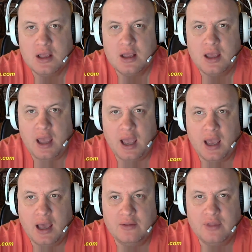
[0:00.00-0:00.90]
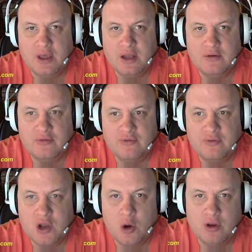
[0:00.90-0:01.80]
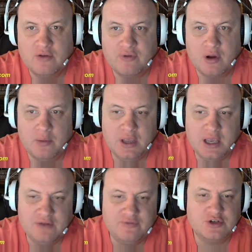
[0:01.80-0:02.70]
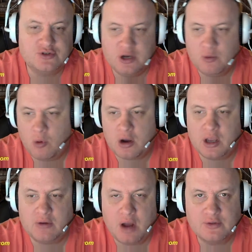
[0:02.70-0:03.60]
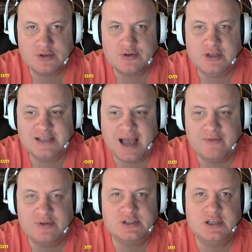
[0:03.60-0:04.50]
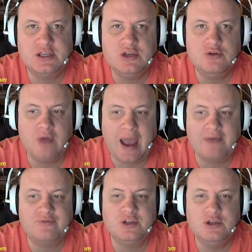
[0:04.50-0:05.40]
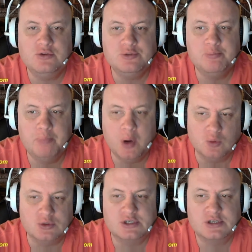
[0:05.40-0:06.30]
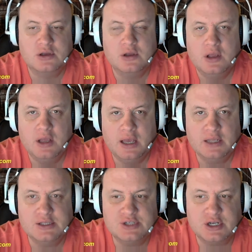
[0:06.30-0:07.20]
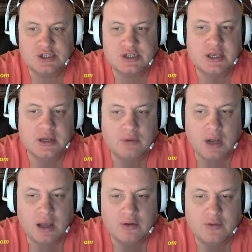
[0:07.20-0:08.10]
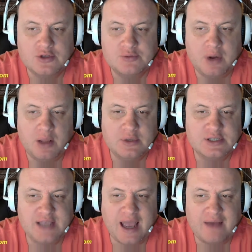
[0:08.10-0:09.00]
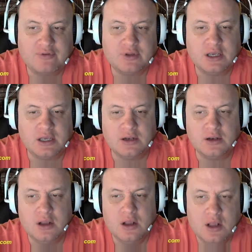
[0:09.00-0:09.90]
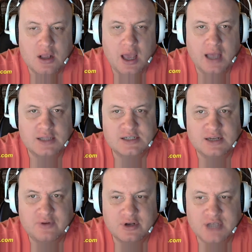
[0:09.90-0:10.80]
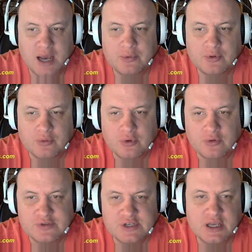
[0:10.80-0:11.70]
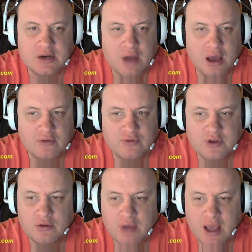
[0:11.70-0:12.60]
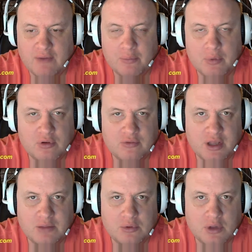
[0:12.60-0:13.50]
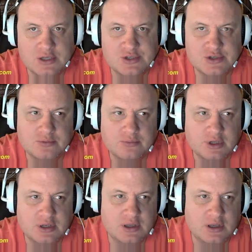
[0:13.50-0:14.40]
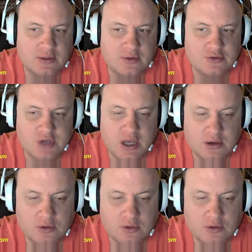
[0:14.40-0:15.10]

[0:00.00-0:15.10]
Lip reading: And then going from infantry walking around the streets, obviously you have to use boats and such to get around. And there's probably scaffolding and stuff on top of the roofs to get around if you don't have a boat available, I assume. But those are kind of cool.